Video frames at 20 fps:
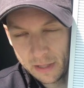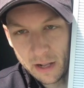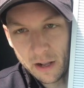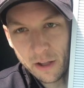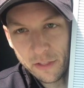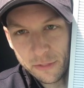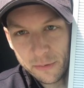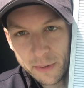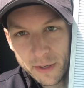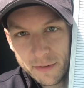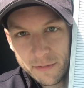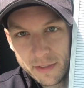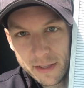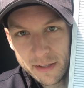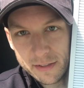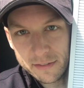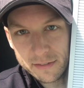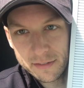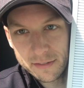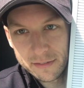I got three of
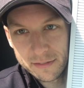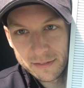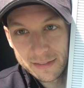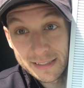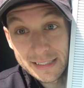these.